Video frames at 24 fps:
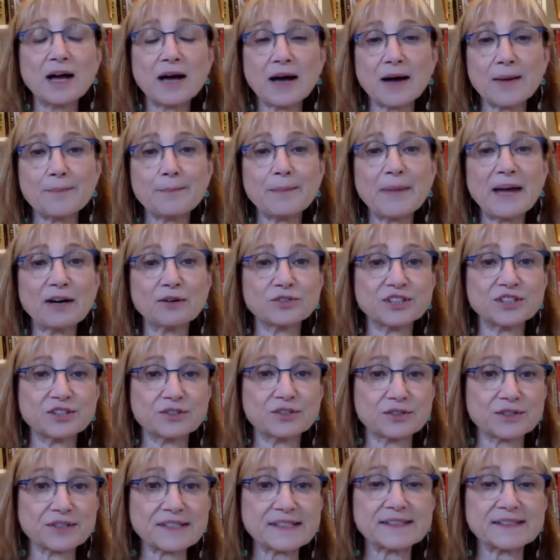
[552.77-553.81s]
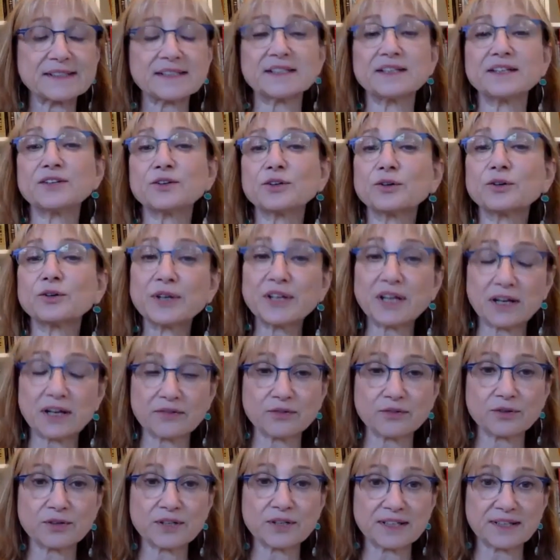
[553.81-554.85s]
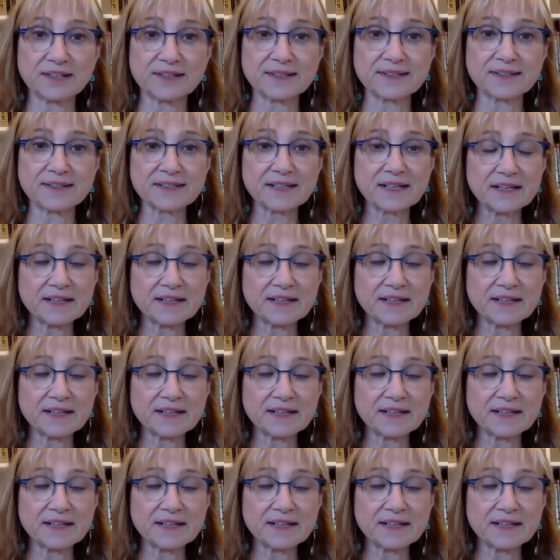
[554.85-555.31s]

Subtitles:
a mountain or a seed or whatever it is